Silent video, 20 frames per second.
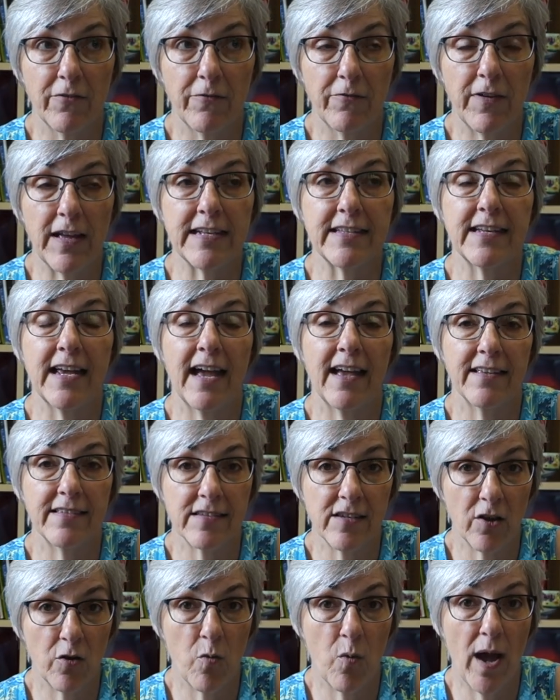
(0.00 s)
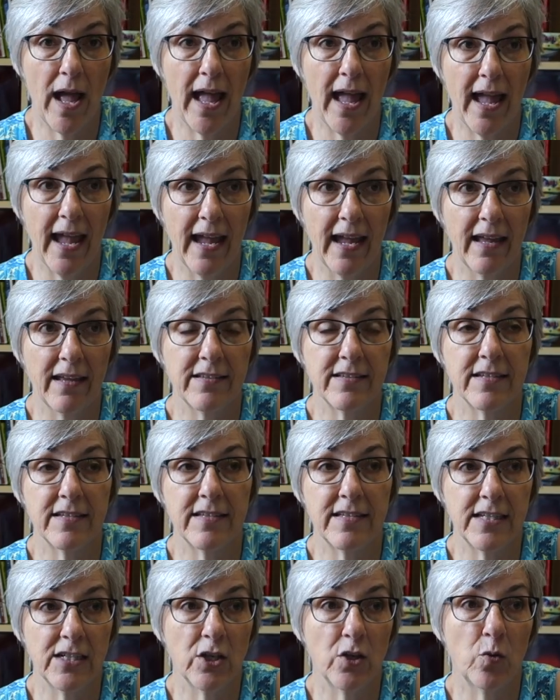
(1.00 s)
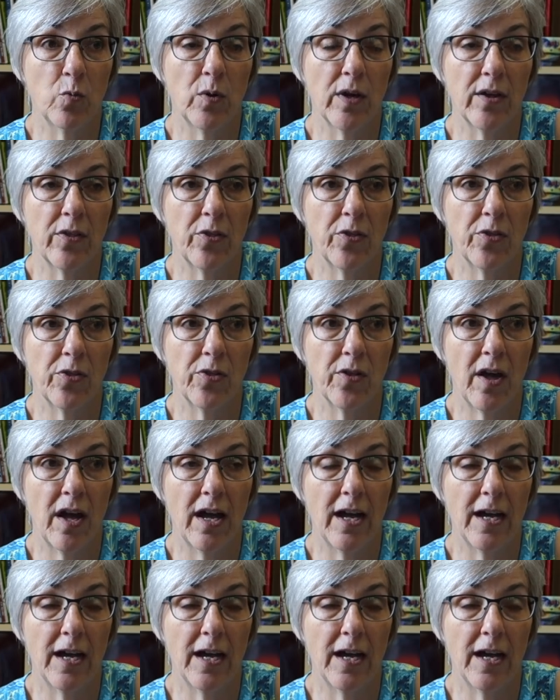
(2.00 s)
fantastic way to deal with